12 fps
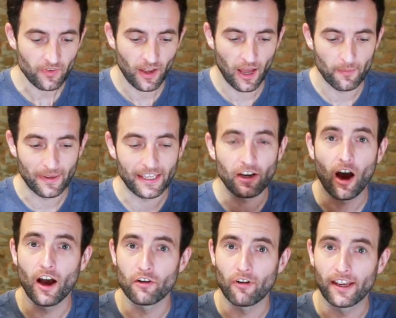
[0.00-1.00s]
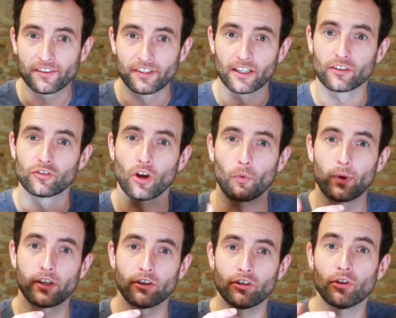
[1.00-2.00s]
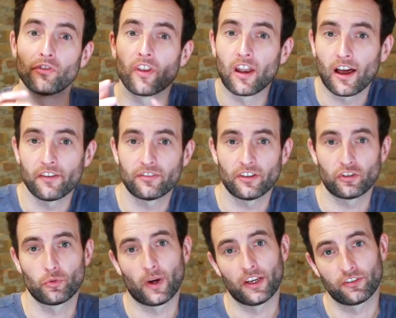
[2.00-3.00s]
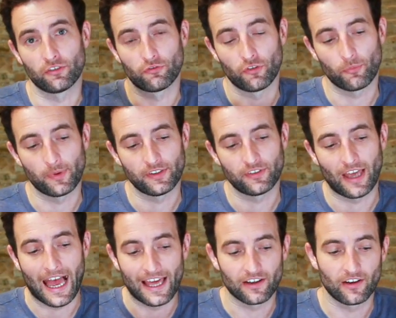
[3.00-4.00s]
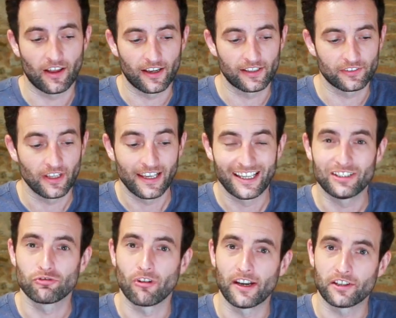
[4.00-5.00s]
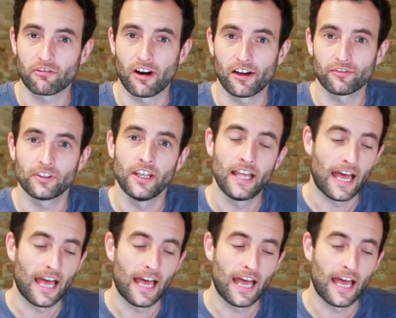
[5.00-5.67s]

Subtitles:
in iRacing, so we can use the live situation for me to analyse his racecraft